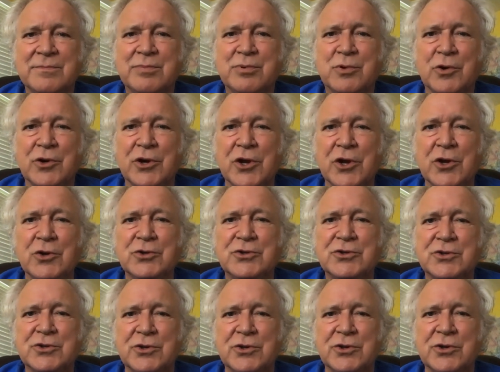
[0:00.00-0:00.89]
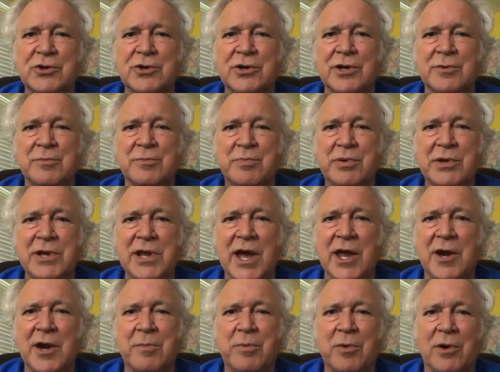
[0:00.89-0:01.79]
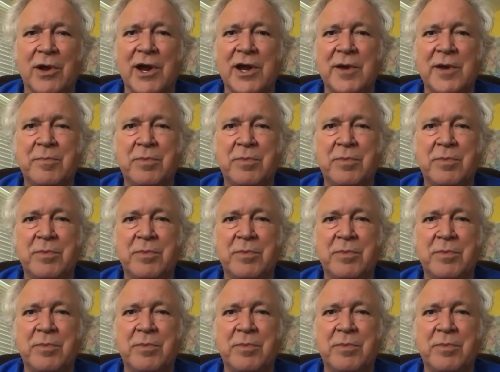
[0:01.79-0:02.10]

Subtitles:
producer and piano player.